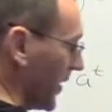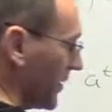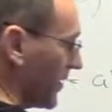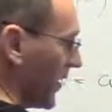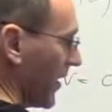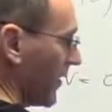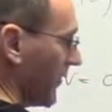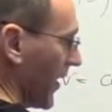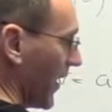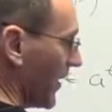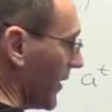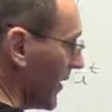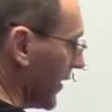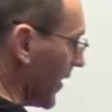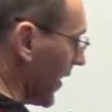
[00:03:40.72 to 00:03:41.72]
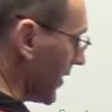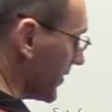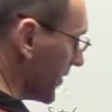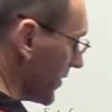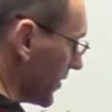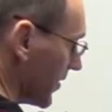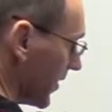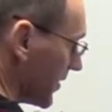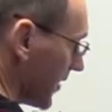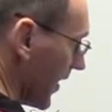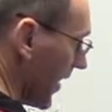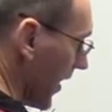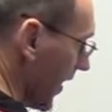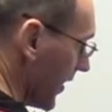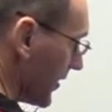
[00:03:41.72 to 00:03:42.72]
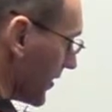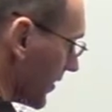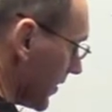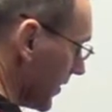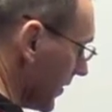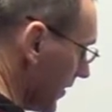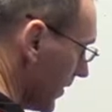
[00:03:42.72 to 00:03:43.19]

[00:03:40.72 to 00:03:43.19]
base a of a to the s is just s.